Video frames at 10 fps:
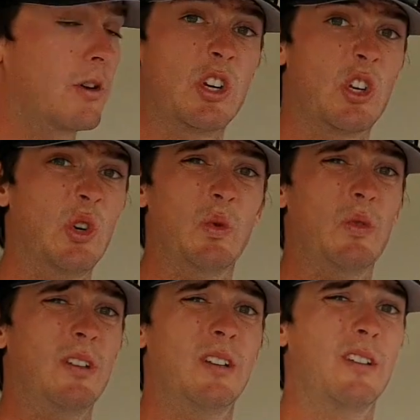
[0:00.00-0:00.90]
Cool.
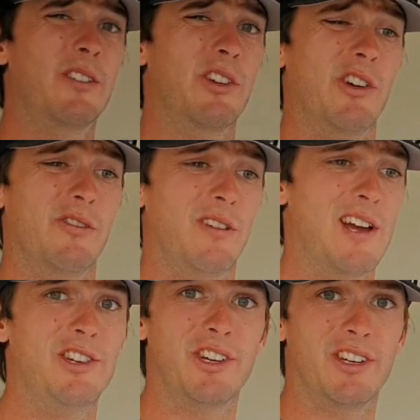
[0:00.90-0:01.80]
So
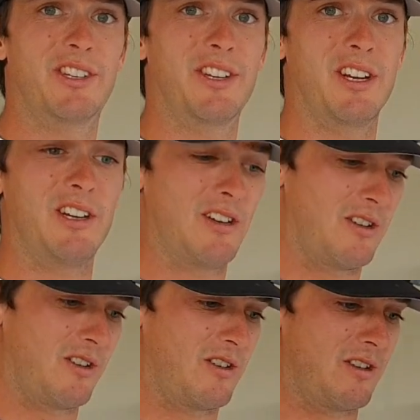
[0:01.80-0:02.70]
as you can see,
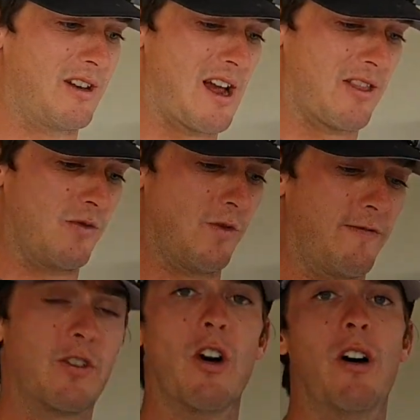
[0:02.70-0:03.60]
now that we've
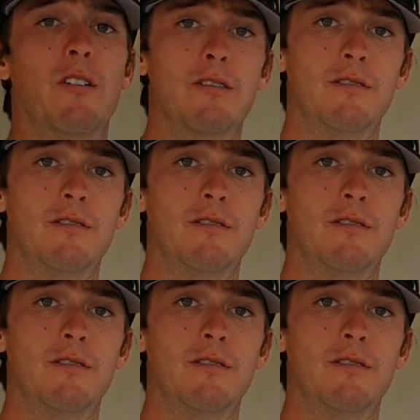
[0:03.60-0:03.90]
got